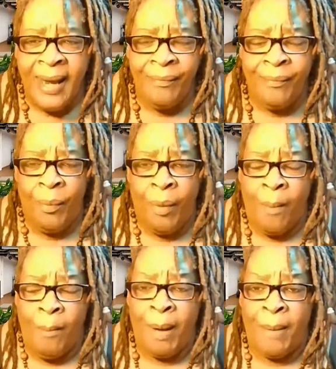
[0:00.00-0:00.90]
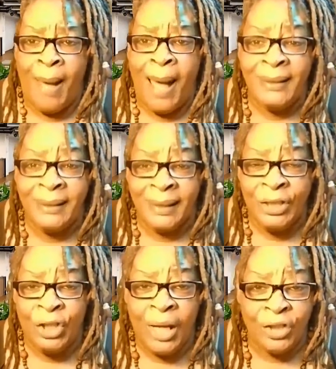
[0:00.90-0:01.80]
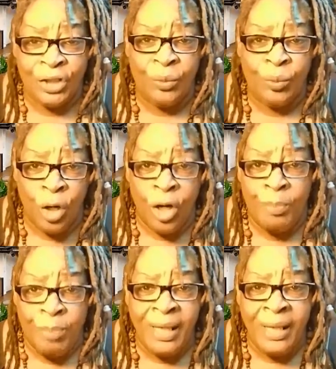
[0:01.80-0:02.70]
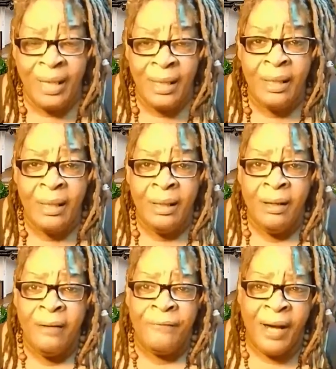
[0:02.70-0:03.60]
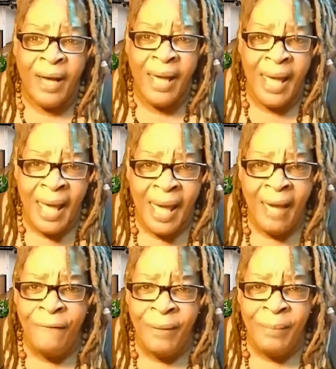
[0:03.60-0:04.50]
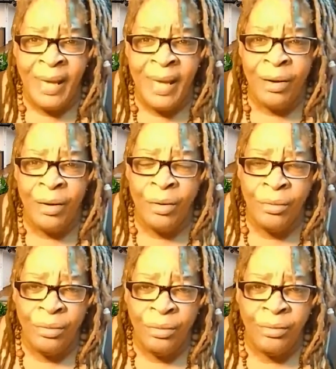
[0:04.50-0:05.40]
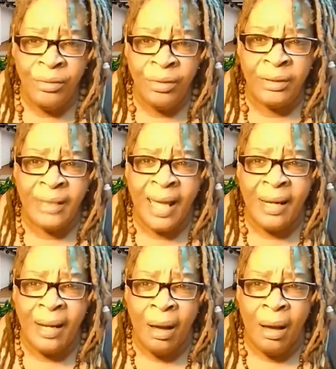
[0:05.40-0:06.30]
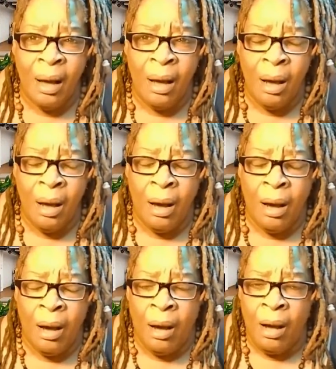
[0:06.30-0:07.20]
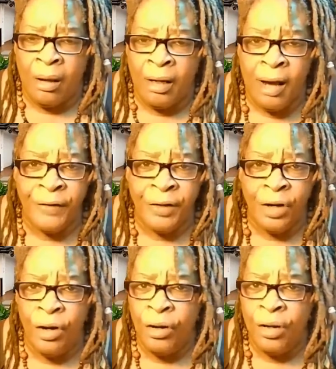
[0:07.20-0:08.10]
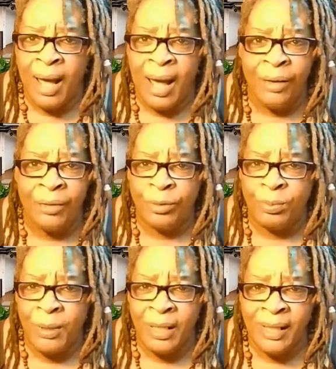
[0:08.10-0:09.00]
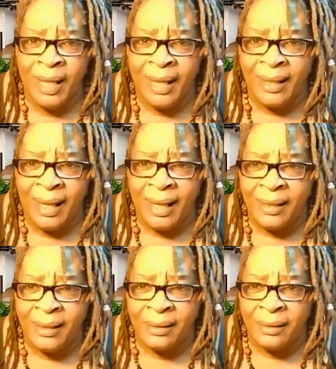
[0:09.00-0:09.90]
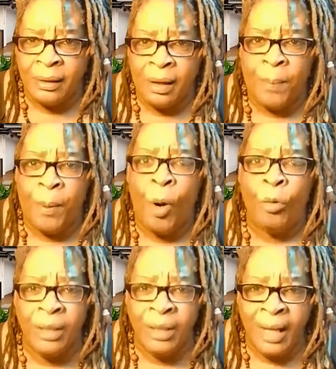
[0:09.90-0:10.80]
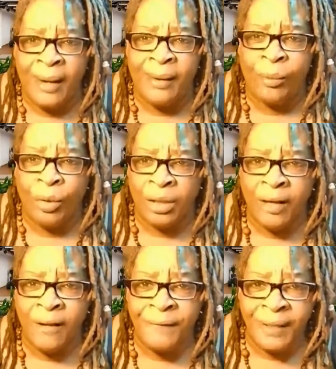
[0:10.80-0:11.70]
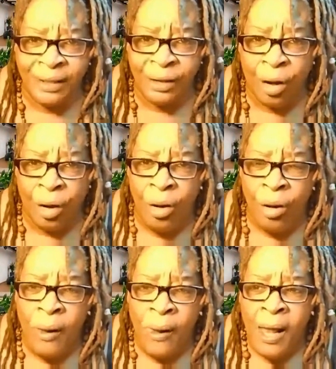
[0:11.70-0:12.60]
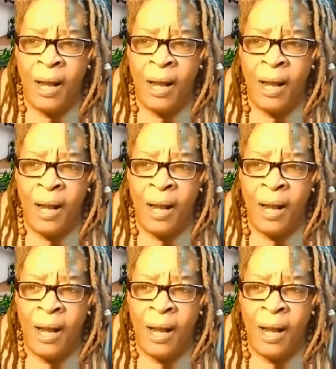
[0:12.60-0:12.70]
And but my suggestion would be for every male that uh, governor, congressman that, that is upholding and would love this law,